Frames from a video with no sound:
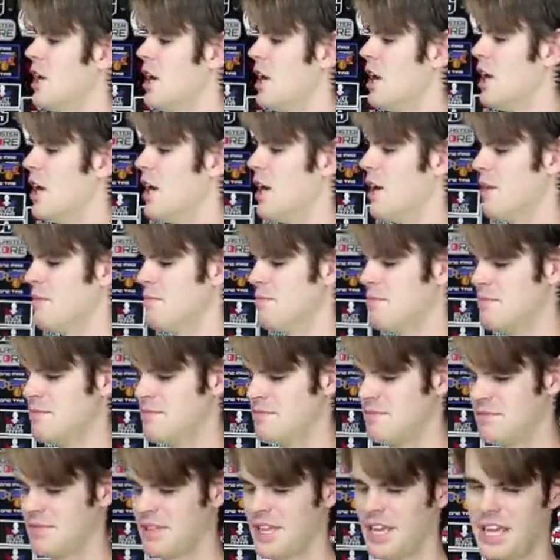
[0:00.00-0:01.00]
um,
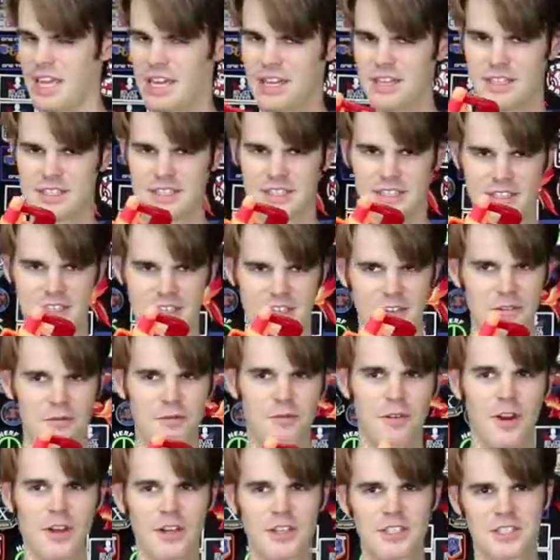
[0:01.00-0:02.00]
and
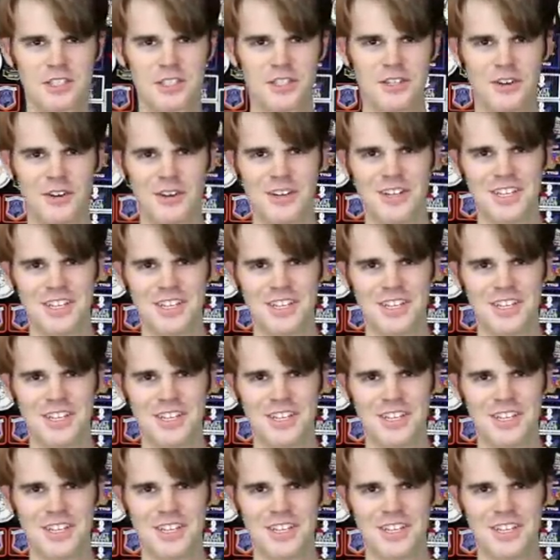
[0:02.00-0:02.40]
functional